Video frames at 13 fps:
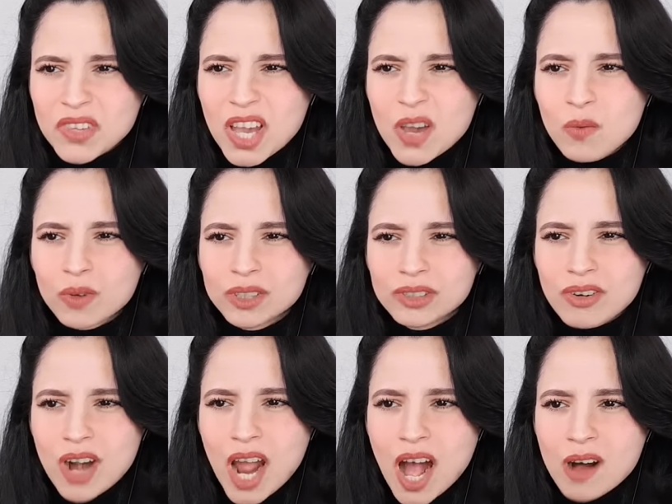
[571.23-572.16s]
I wonder
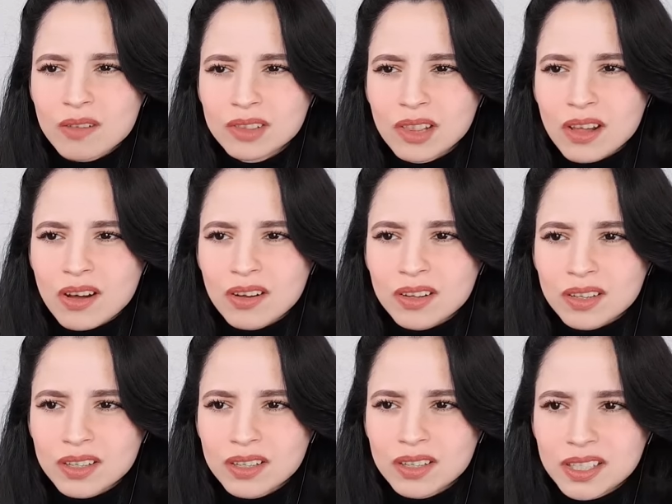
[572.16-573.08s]
how
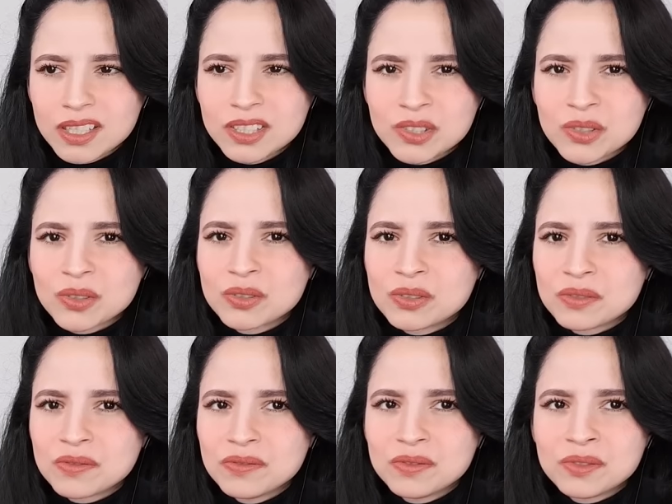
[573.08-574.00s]
long it took
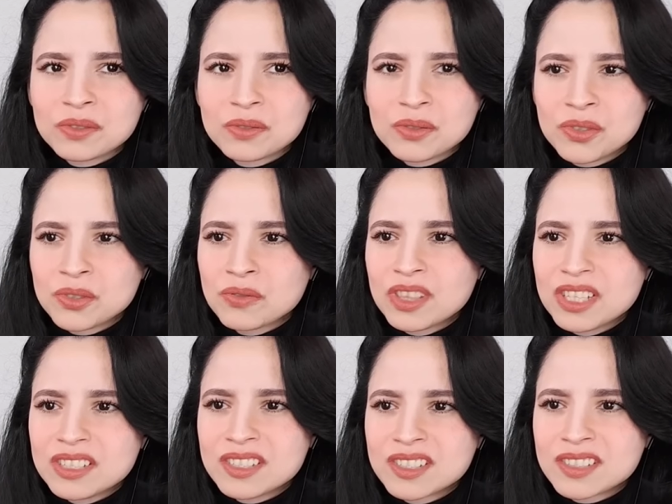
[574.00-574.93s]
to shoot
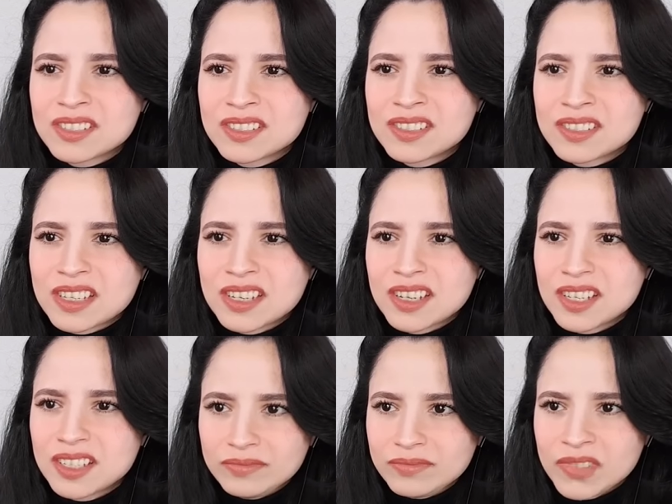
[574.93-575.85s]
this scene.
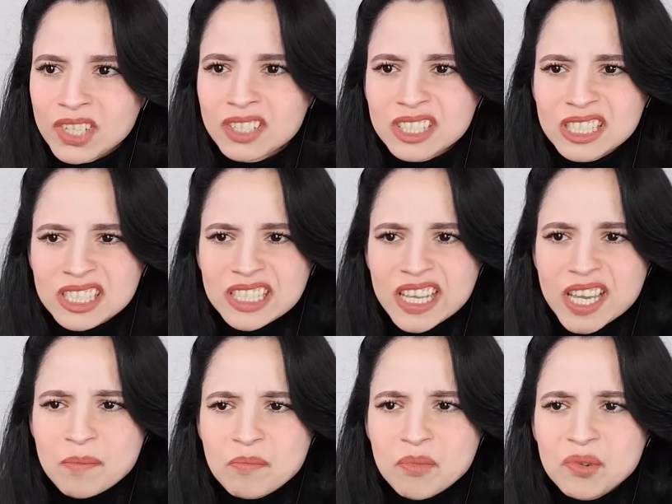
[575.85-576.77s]
Because it's like a
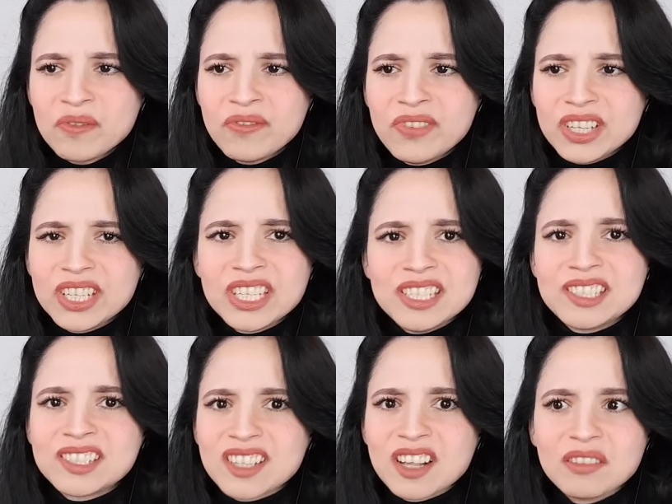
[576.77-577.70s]
movie in
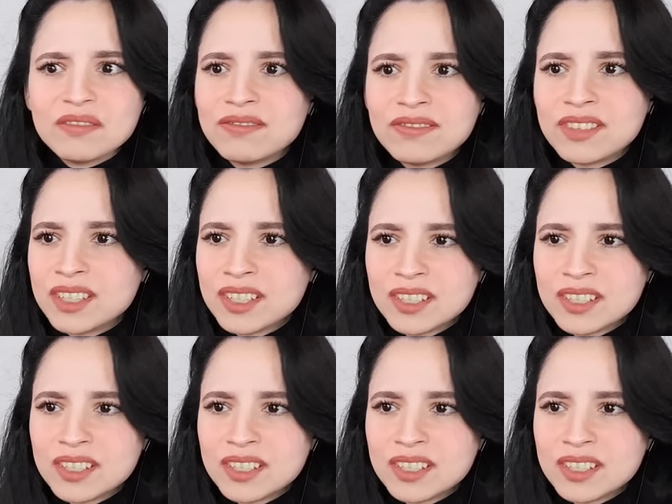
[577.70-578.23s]
itself.